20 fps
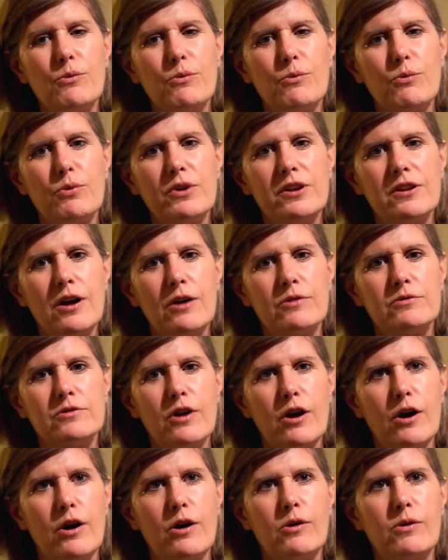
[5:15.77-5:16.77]
we don't
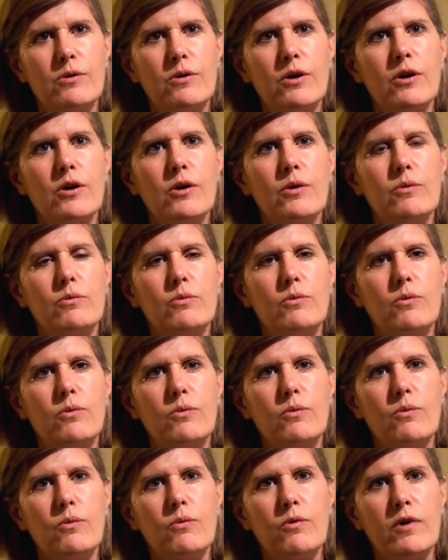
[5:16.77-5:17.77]
know
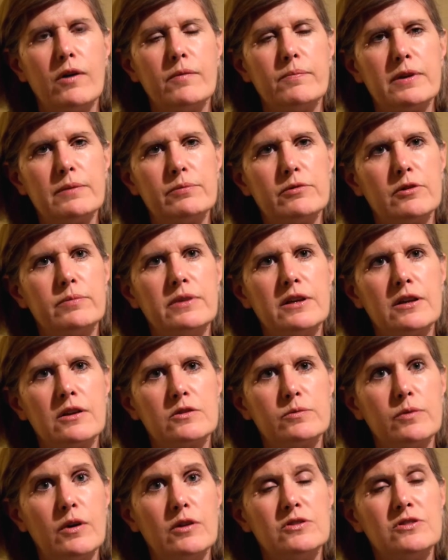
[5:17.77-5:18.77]
what people are being
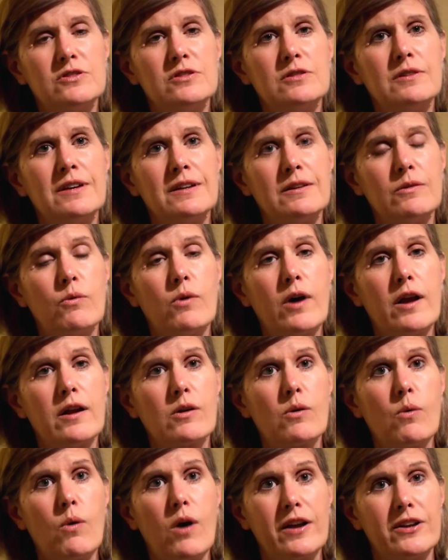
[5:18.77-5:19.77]
exposed to in
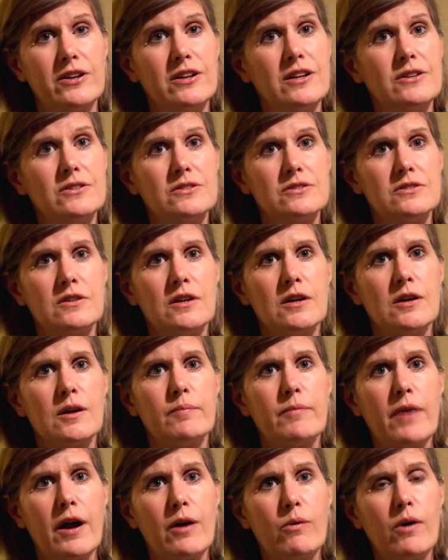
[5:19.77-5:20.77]
what quantities,
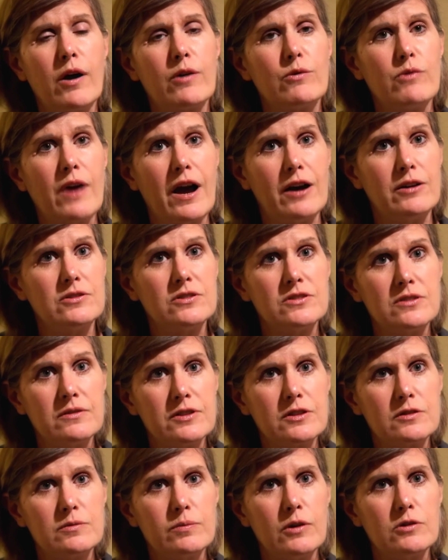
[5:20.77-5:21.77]
by what routes
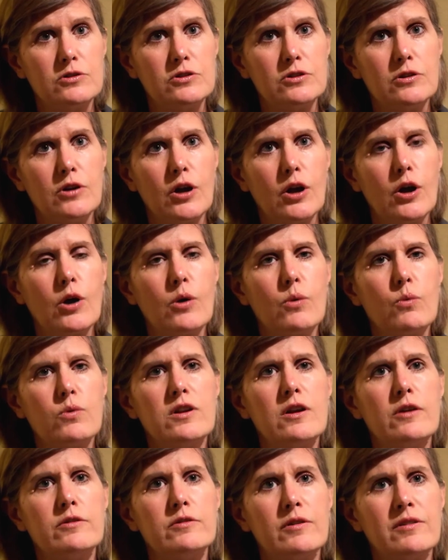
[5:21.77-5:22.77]
of exposure.
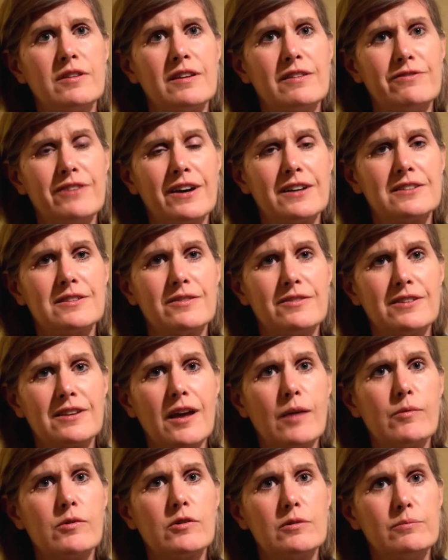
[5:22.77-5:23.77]
We don't know the effect of the
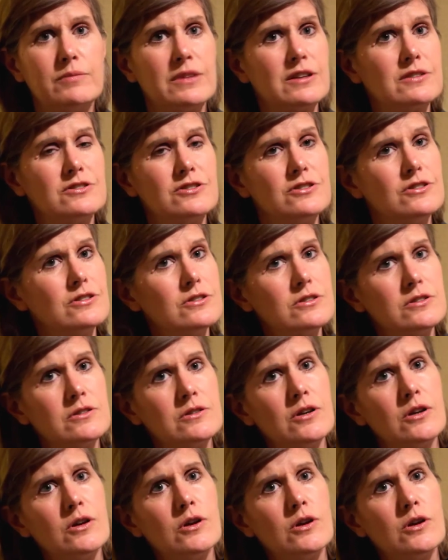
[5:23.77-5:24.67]
chemical mixtures.